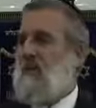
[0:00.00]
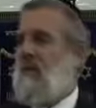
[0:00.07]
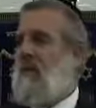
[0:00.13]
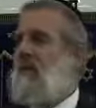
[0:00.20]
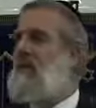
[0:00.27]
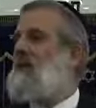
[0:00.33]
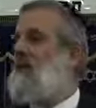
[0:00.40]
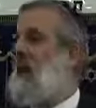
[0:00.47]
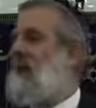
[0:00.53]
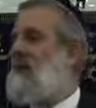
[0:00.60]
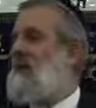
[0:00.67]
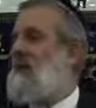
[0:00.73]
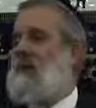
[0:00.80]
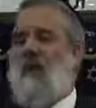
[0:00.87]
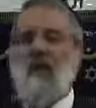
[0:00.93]
what is
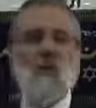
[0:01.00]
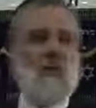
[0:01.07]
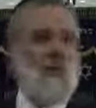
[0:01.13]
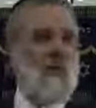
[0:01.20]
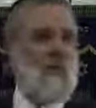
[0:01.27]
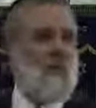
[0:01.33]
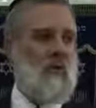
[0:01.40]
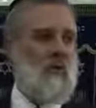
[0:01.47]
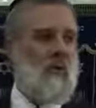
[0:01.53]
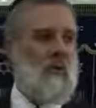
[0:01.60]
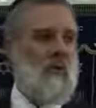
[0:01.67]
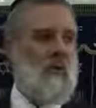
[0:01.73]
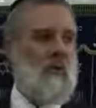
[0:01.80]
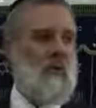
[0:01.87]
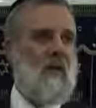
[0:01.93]
that if not cruelty?
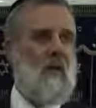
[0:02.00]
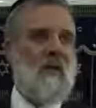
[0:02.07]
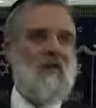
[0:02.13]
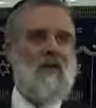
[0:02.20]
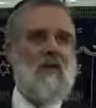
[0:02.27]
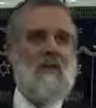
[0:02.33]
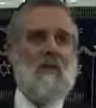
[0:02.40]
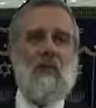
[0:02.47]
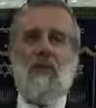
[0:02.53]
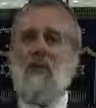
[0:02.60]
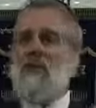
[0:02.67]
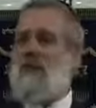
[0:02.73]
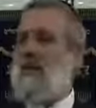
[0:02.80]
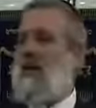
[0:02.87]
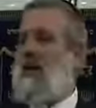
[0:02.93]
If somebody
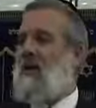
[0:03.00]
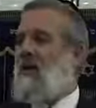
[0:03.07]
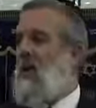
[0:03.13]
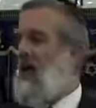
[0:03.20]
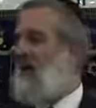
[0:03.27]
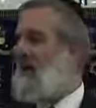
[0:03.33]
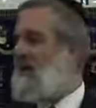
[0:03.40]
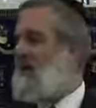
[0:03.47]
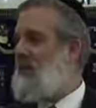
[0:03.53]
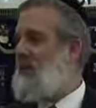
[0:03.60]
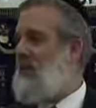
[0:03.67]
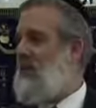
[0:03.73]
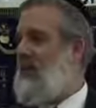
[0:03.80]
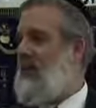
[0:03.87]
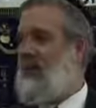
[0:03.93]
does not go out of his
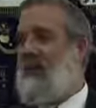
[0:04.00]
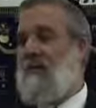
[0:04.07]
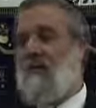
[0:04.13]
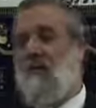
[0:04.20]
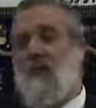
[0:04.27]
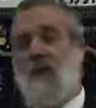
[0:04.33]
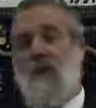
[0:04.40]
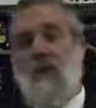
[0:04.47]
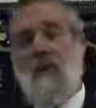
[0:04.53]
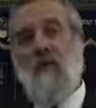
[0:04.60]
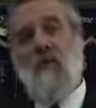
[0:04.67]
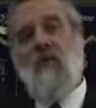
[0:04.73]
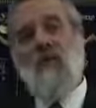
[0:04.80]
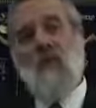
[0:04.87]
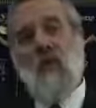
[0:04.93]
way for
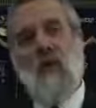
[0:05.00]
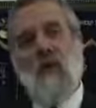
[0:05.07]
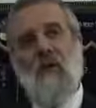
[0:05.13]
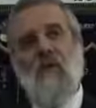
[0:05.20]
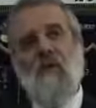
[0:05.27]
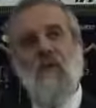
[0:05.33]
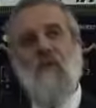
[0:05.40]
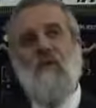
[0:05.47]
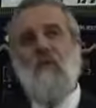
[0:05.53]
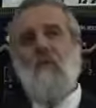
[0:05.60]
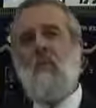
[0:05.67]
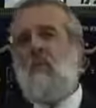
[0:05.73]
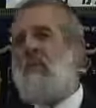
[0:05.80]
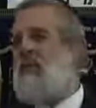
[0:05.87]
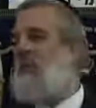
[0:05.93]
others, well, maybe
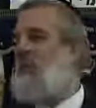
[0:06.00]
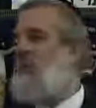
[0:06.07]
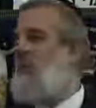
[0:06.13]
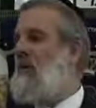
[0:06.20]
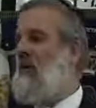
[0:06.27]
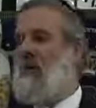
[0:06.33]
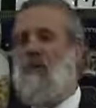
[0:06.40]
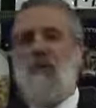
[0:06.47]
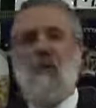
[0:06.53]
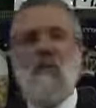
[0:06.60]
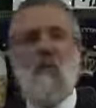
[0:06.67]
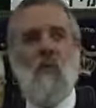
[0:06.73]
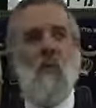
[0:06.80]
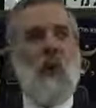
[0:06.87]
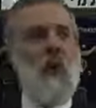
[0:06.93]
we don't know yet
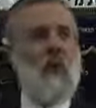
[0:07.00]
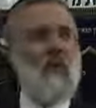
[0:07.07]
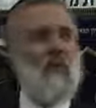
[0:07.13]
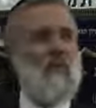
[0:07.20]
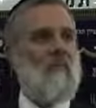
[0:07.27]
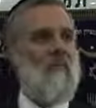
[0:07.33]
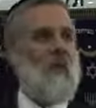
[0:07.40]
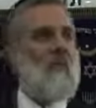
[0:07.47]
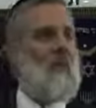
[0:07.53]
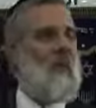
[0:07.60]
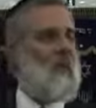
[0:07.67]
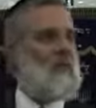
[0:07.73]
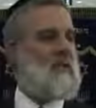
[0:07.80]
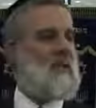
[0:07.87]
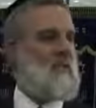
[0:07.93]
why. Maybe
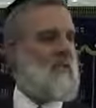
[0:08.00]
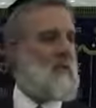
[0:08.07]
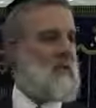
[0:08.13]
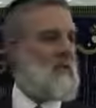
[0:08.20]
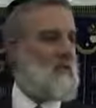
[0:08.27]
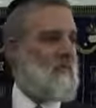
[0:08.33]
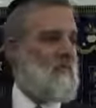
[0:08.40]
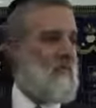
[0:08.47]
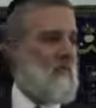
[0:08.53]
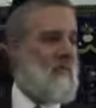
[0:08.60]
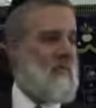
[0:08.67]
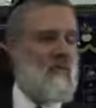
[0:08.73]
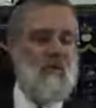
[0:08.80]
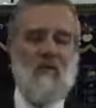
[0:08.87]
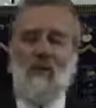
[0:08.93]
he has some reason for
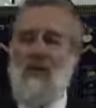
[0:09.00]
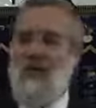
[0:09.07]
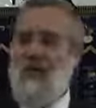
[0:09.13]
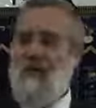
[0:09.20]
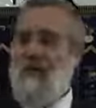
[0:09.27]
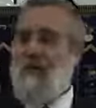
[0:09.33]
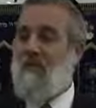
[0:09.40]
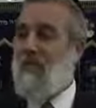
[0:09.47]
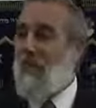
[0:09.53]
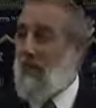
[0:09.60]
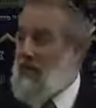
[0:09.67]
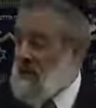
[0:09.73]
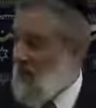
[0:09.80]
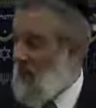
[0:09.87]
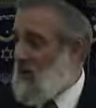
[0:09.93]
it. But for
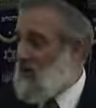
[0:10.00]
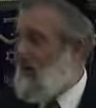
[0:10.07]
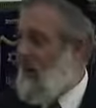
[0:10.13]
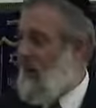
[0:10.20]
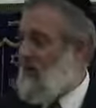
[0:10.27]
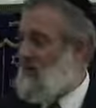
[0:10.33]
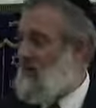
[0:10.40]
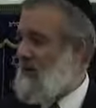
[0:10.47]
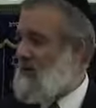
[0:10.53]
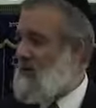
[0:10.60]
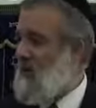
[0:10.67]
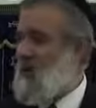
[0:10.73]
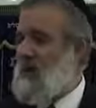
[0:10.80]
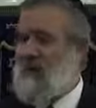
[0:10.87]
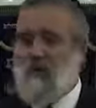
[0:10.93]
his own relatives,
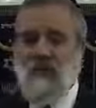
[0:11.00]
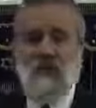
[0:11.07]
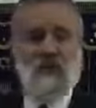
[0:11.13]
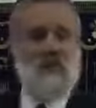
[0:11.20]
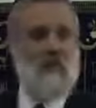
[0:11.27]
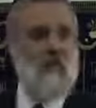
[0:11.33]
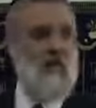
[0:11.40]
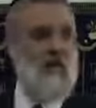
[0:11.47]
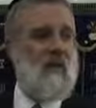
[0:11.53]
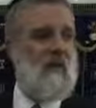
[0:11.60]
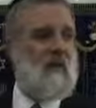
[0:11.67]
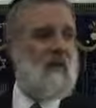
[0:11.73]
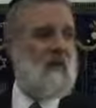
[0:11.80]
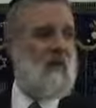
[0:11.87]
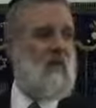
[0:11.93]
where it is
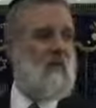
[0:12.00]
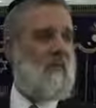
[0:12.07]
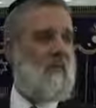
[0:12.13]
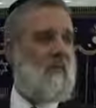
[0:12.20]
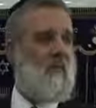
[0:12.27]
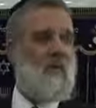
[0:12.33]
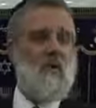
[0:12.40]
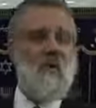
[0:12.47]
expected of him